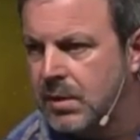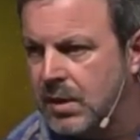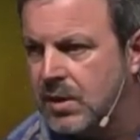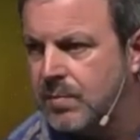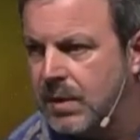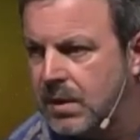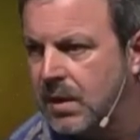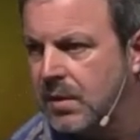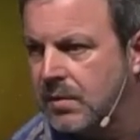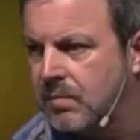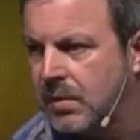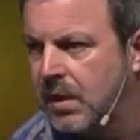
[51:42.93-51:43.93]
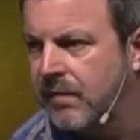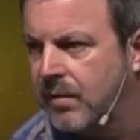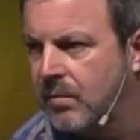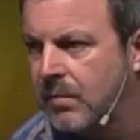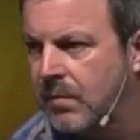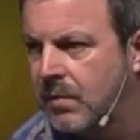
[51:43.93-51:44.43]
Just because we love
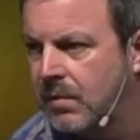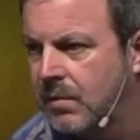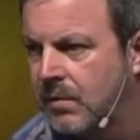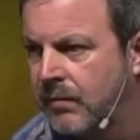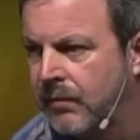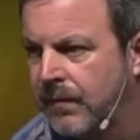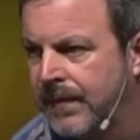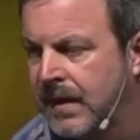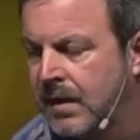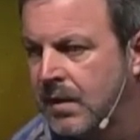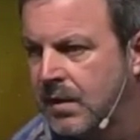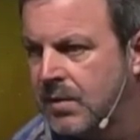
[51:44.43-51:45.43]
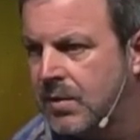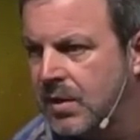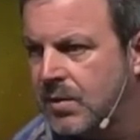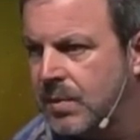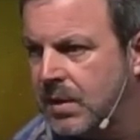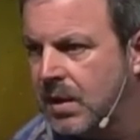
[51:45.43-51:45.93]
them.
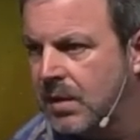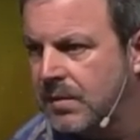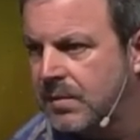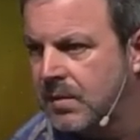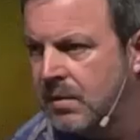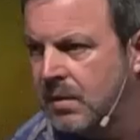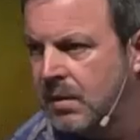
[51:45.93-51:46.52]
Just because.